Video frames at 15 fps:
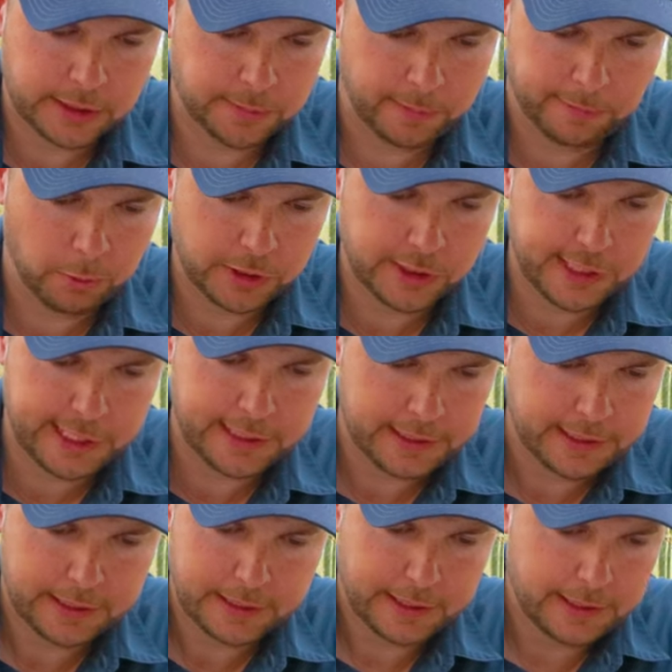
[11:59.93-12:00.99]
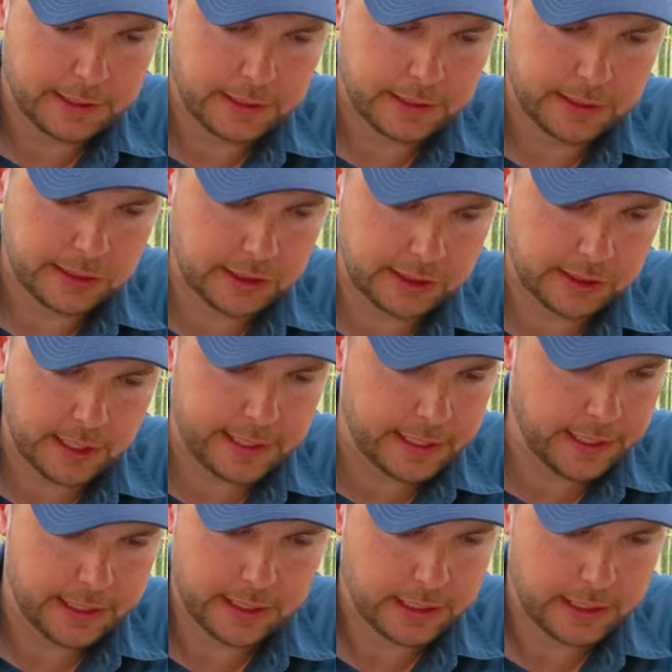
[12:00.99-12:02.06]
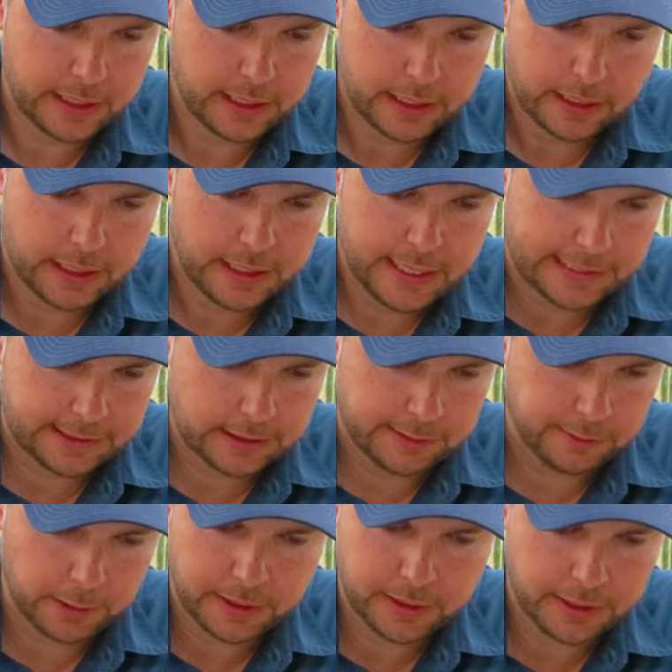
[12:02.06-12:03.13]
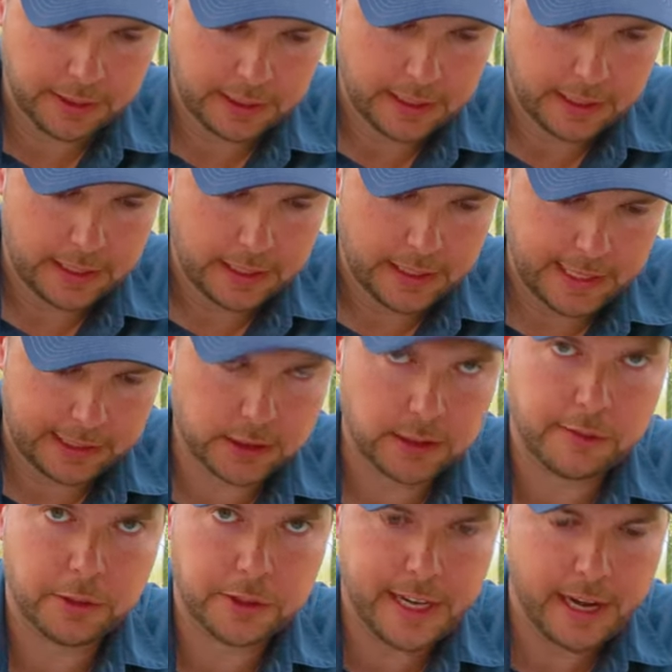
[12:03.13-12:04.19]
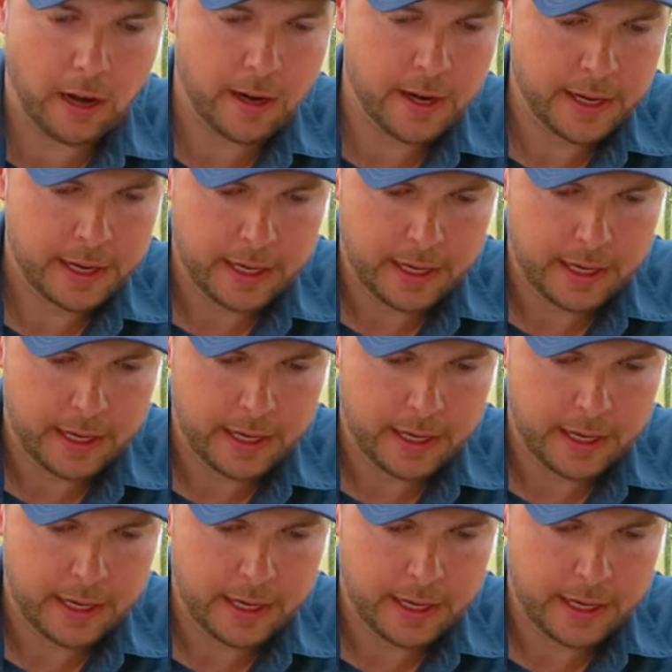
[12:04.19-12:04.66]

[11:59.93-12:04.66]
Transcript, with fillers: this before, Sting. This is like next level, next level tear.